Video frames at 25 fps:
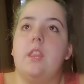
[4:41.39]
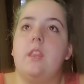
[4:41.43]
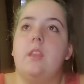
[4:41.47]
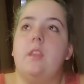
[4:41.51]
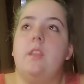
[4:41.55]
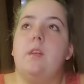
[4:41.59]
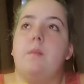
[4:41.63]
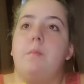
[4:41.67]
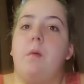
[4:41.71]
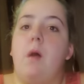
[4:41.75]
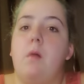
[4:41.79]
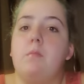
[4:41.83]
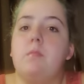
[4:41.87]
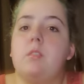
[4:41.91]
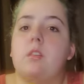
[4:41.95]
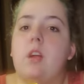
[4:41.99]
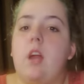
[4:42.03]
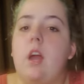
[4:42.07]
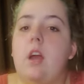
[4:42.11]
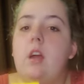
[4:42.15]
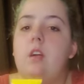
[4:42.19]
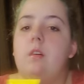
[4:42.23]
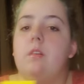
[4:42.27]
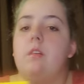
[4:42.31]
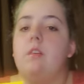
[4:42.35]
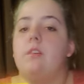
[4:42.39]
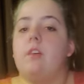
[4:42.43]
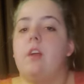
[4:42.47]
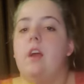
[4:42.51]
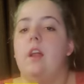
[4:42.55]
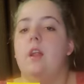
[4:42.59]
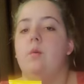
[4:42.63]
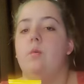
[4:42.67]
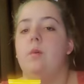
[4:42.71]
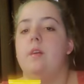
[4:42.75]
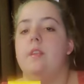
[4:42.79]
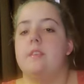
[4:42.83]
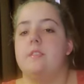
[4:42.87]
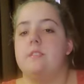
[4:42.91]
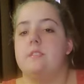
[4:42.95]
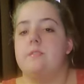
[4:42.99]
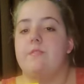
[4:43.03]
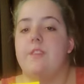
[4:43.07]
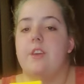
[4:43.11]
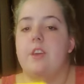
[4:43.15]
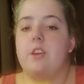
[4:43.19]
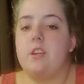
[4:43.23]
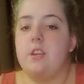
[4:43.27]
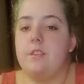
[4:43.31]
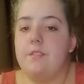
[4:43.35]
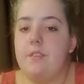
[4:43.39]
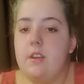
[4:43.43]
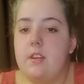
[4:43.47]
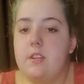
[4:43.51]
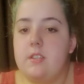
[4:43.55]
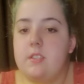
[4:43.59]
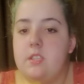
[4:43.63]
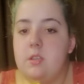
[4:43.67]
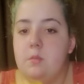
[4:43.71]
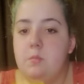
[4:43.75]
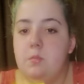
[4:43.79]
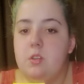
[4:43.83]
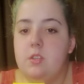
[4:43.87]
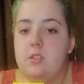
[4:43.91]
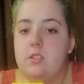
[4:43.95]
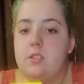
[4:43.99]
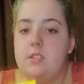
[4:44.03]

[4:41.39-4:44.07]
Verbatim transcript: the pomegranate one is very, very similar,